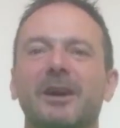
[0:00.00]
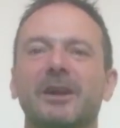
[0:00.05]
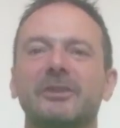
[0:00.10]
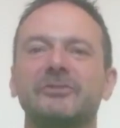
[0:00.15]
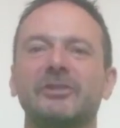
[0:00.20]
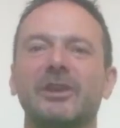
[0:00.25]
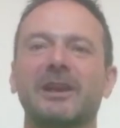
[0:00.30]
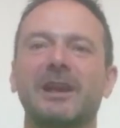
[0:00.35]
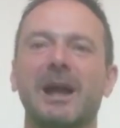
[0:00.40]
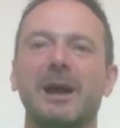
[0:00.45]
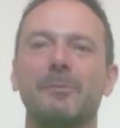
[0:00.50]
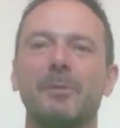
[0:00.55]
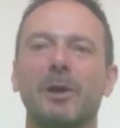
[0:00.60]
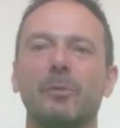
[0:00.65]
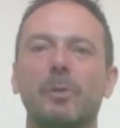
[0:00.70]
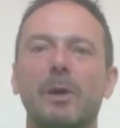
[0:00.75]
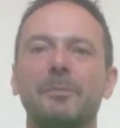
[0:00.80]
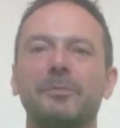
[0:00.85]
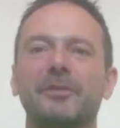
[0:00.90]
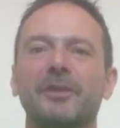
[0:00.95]
check out my
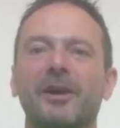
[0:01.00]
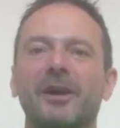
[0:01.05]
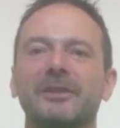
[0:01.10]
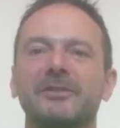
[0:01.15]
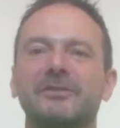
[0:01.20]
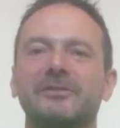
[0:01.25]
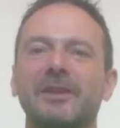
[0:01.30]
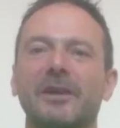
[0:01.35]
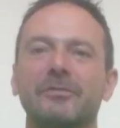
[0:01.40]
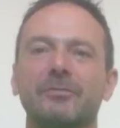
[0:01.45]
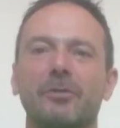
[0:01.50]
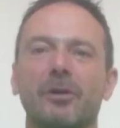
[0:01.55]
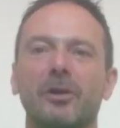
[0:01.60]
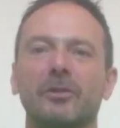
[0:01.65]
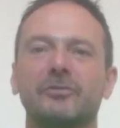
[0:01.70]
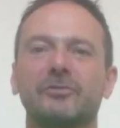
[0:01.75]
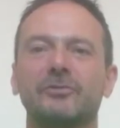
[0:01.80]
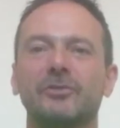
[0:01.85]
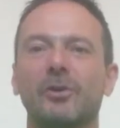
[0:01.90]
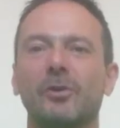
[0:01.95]
website,
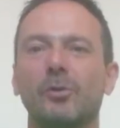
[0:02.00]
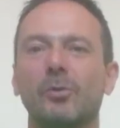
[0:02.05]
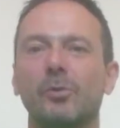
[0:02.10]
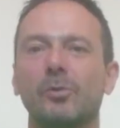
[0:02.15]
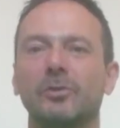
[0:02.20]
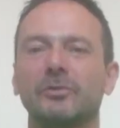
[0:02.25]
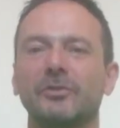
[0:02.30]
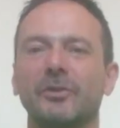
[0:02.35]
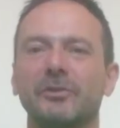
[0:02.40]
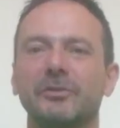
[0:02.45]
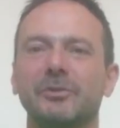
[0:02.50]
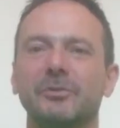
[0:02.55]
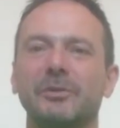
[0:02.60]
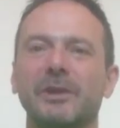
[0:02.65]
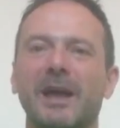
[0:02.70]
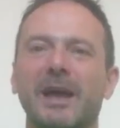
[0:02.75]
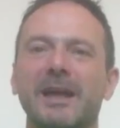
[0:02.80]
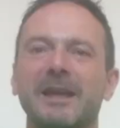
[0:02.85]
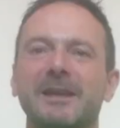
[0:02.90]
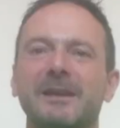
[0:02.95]

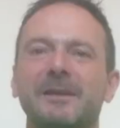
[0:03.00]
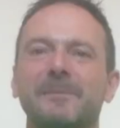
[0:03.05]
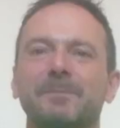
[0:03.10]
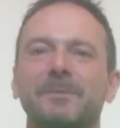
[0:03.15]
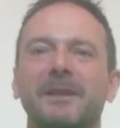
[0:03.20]
devraj.org.uk,